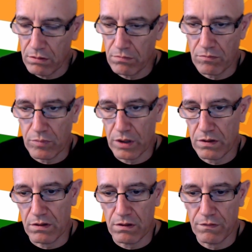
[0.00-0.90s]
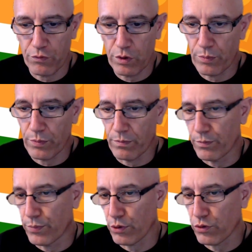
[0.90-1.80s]
but if we
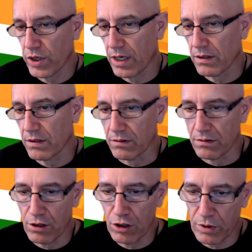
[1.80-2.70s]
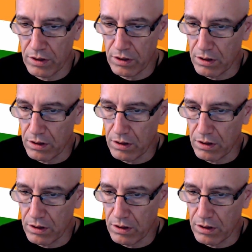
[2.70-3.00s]
protect, normally